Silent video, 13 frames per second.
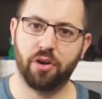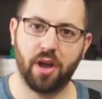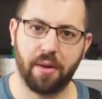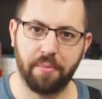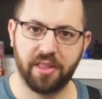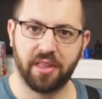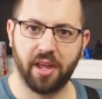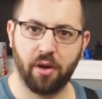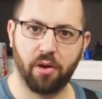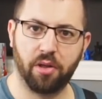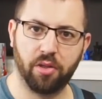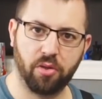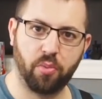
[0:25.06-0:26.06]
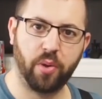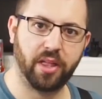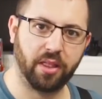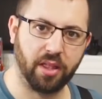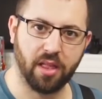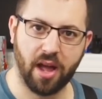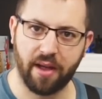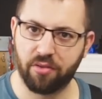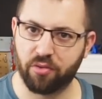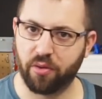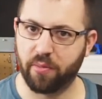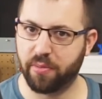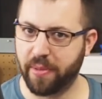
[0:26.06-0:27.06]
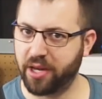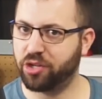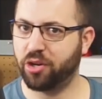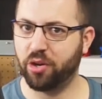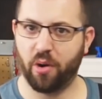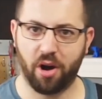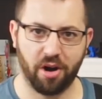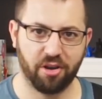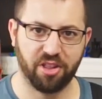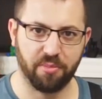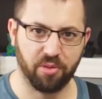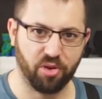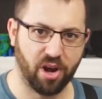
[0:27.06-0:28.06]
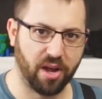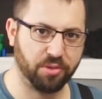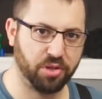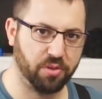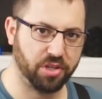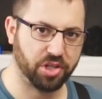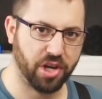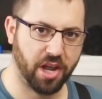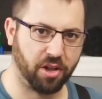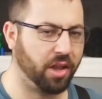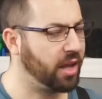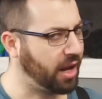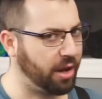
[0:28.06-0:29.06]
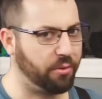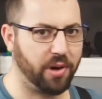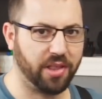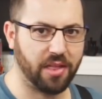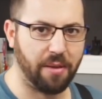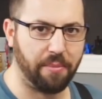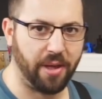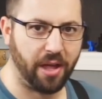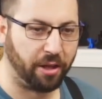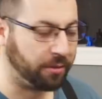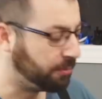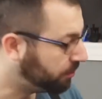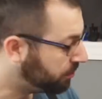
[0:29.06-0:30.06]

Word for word: you're not missing out on those weekly live streams, make sure you are subscribed to the channel and ring that bell.